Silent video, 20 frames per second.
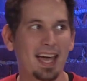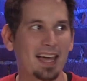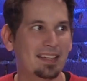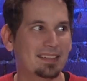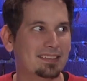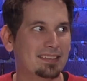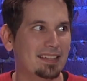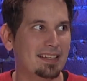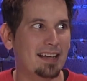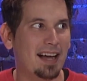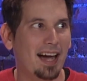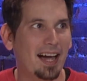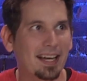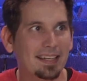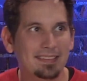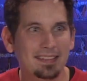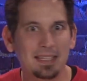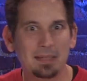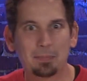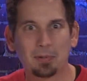as an
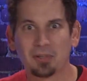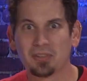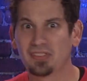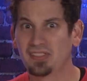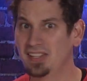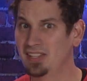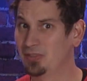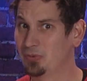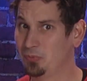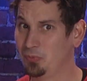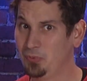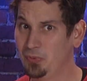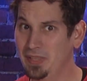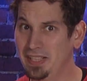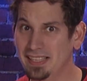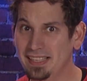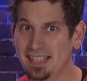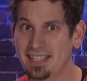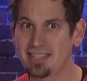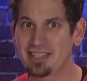IT person is
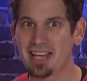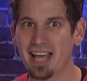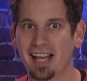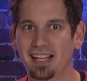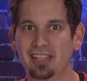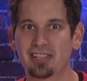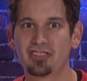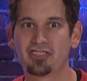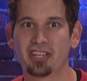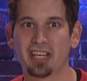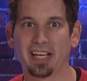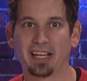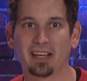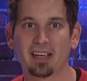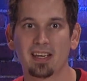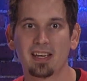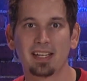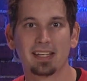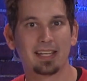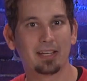really challenging.
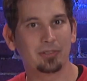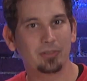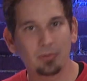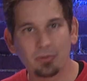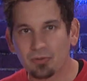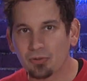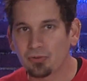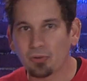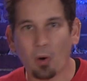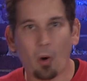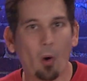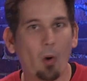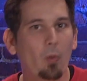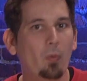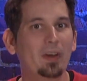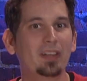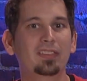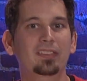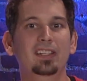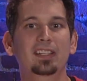Now users
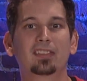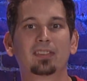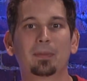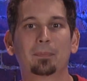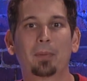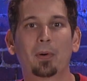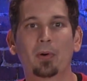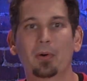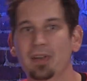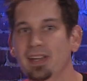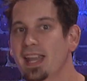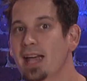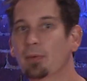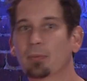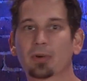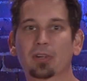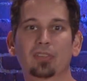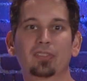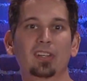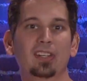always need support,
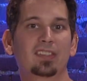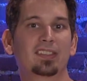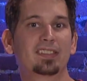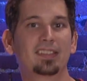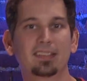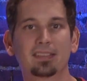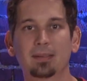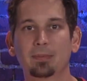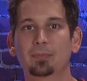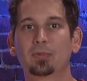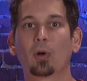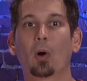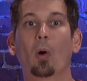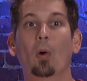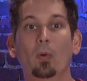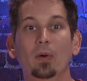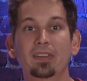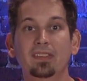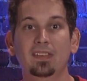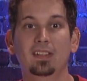networks and systems
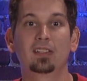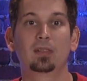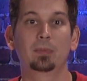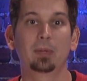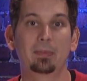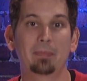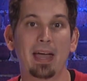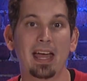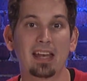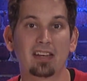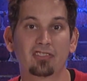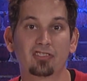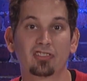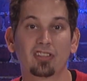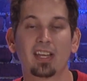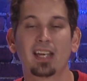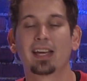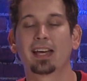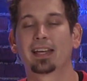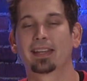always need to be
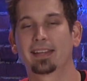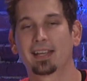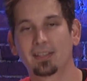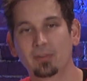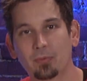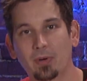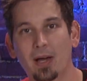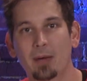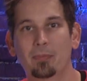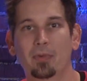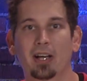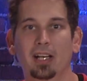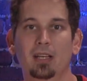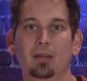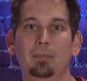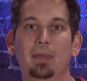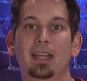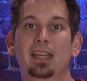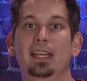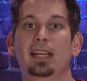managed. And that's why I'm
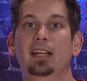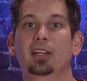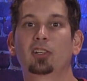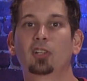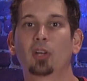recommending